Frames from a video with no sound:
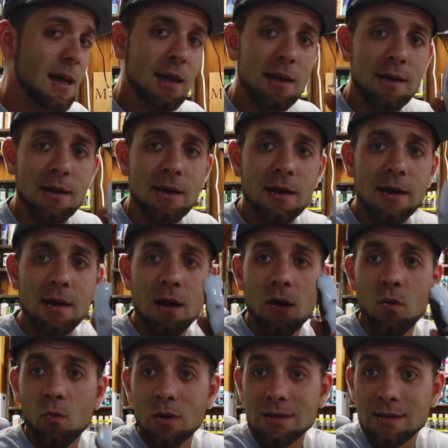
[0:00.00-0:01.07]
end
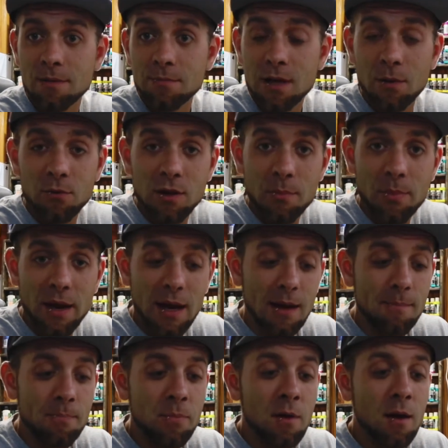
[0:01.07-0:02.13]
once I'm done with the
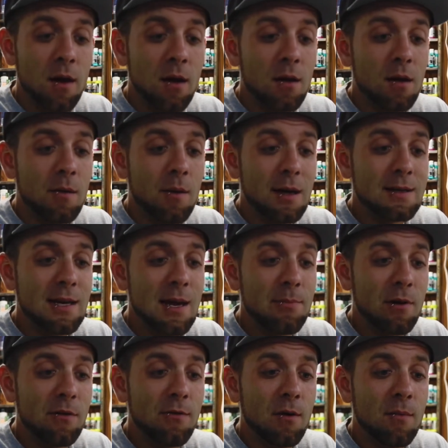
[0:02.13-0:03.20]
bait. I tape
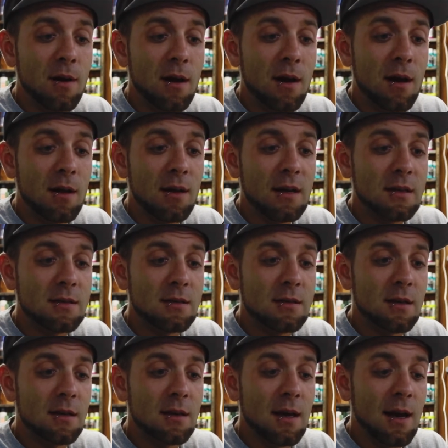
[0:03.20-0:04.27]
off all my
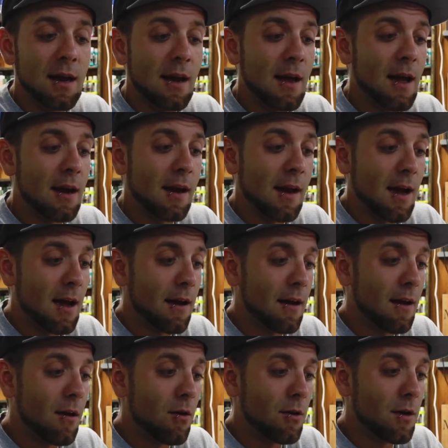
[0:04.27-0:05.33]
eyelets, yada yada
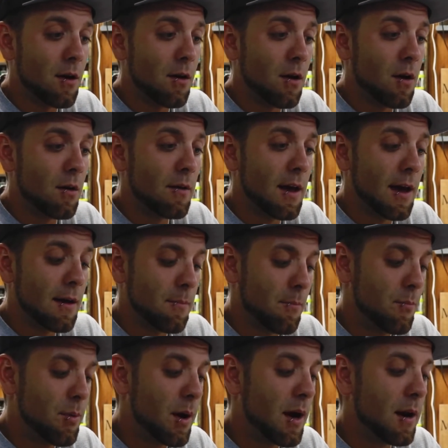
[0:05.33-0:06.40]
yada, all y'all know
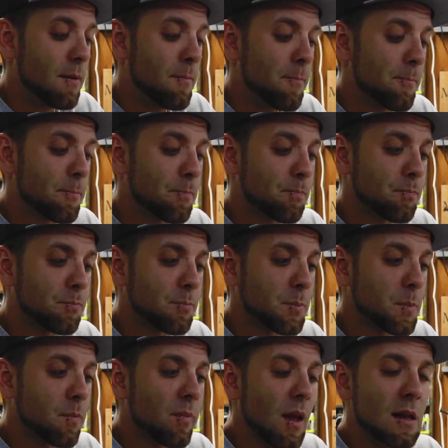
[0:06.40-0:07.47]
that, but
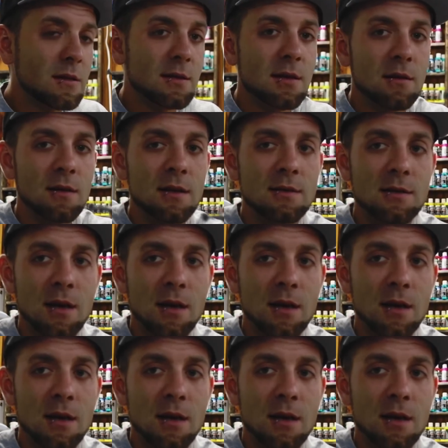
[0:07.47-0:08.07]
it still ends